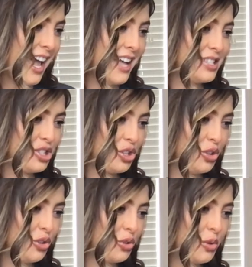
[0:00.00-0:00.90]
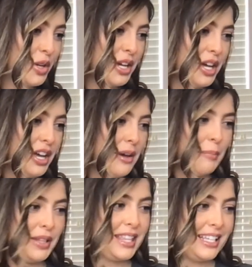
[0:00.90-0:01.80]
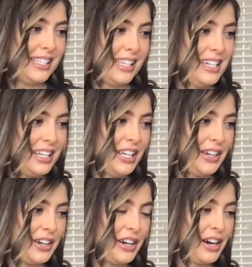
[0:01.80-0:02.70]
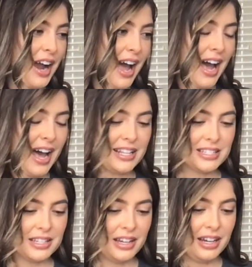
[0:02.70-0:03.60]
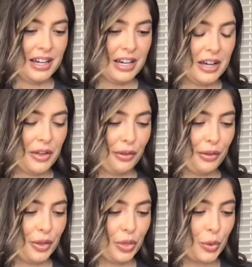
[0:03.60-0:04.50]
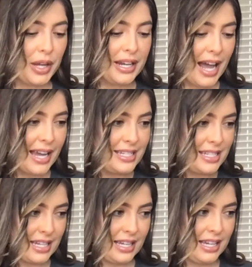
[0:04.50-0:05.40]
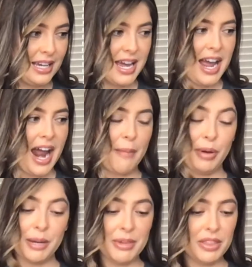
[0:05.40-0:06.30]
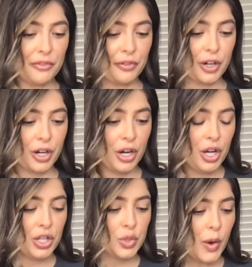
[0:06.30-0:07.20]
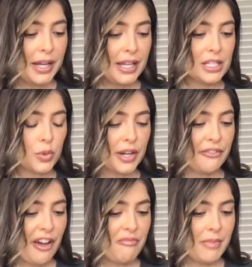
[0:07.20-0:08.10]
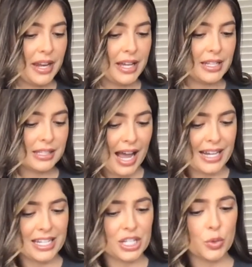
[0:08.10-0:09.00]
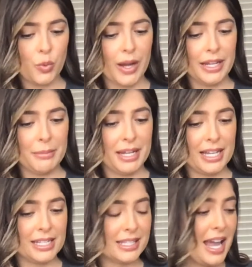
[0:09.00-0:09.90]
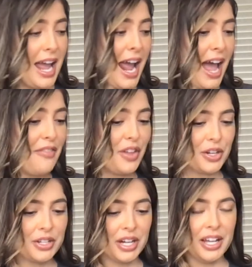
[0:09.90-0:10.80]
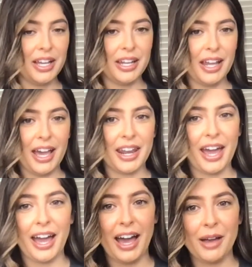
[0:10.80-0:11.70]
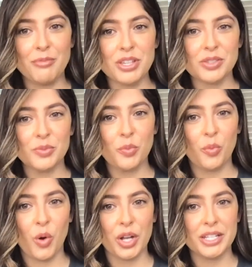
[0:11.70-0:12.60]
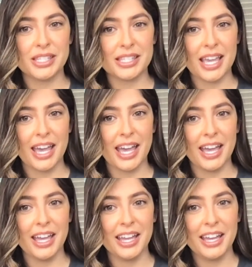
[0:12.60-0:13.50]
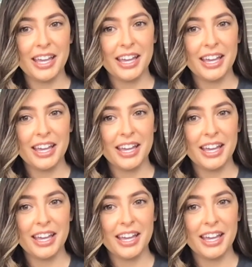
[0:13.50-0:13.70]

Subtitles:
said to put these in here at 390 and put them in there for 20 to 25 minutes. I did 20 minutes and they're done. And I just want to say,